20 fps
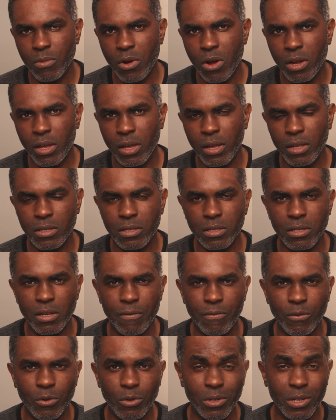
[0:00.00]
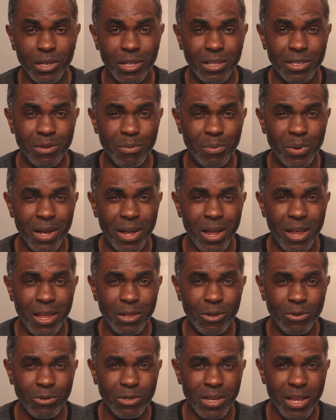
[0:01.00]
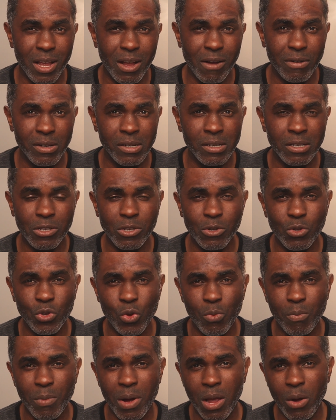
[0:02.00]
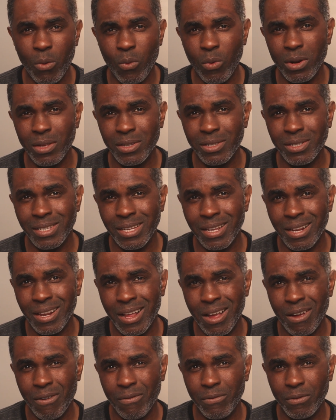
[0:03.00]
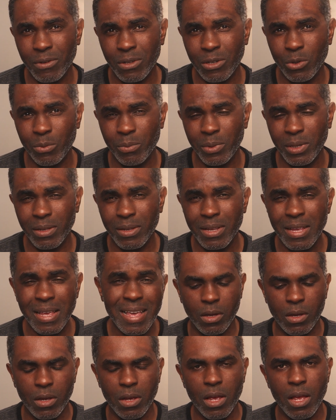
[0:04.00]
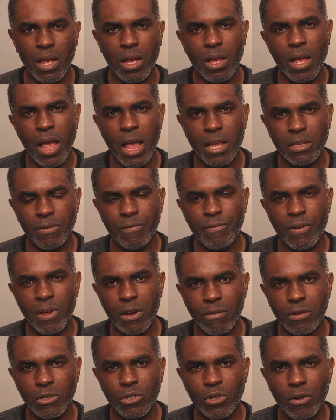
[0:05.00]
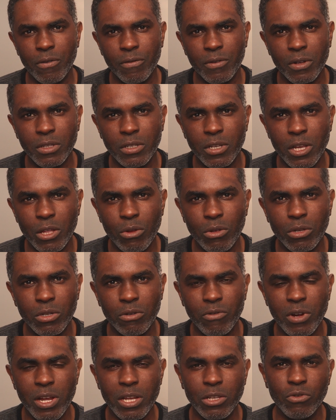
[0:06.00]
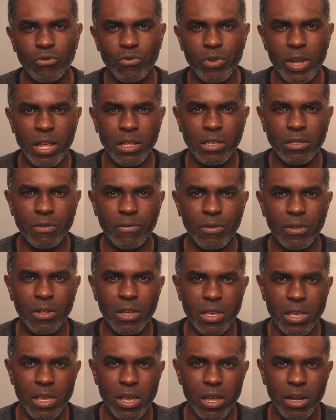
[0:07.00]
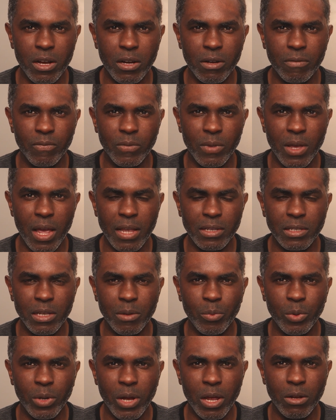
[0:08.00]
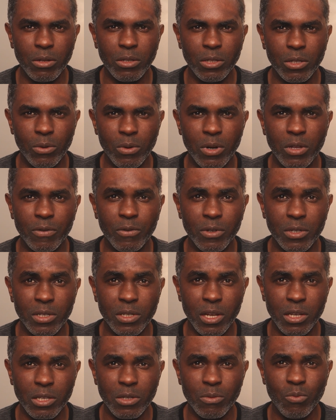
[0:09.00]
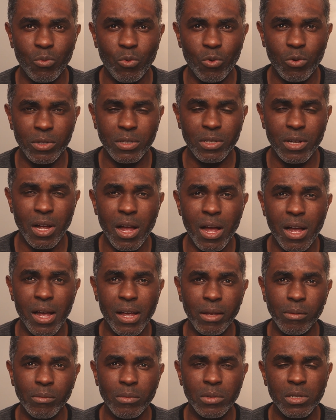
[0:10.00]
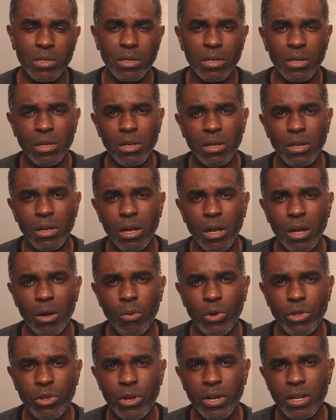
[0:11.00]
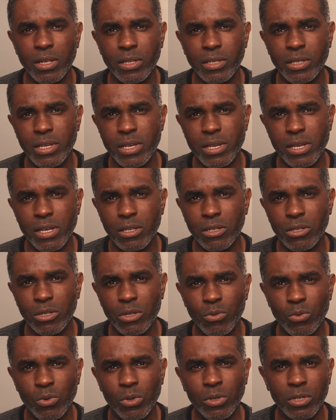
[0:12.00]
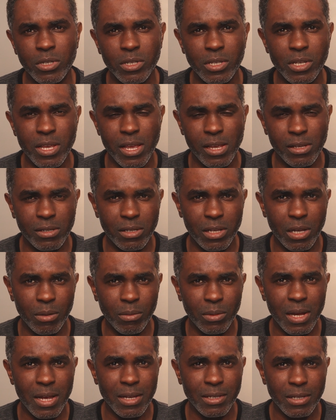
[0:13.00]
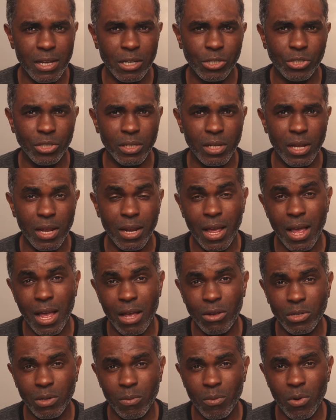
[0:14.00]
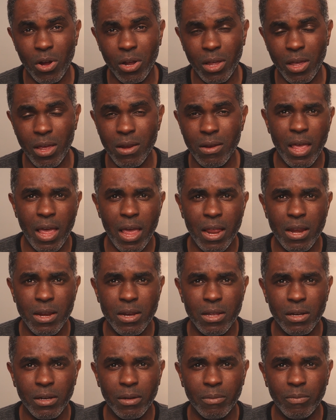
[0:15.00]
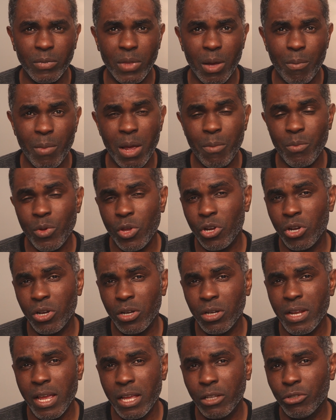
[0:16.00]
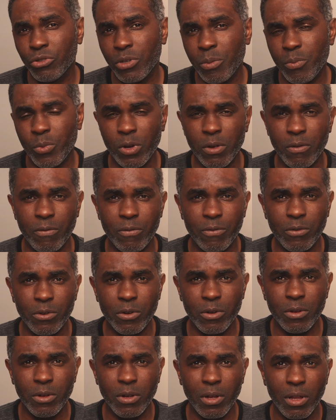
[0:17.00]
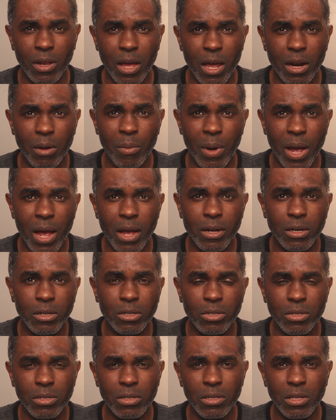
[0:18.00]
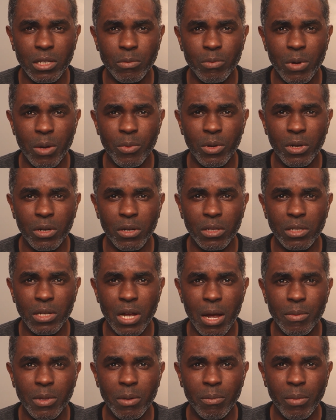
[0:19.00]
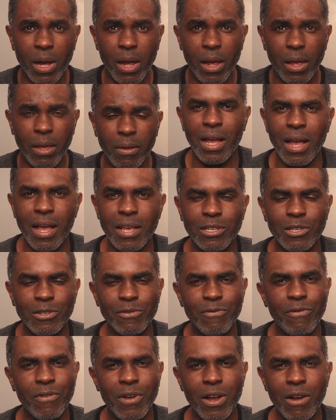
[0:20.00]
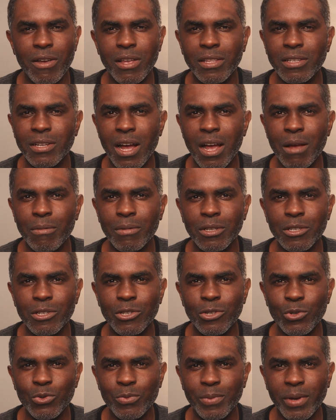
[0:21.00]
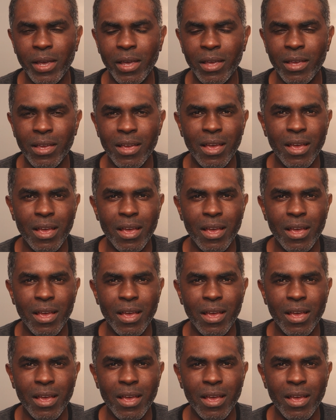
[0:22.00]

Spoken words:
markets, if you're looking to buy in those areas, you might want to sit it out for a little bit. As the Federal Reserve continues to raise rates for the year, as they plan on doing it for 6 more times, what you're going to see is you will see a stabilization in the housing market, and that might be a good entry point for a lot of buyers. This might be a good time to buy. Guys, it's very time consuming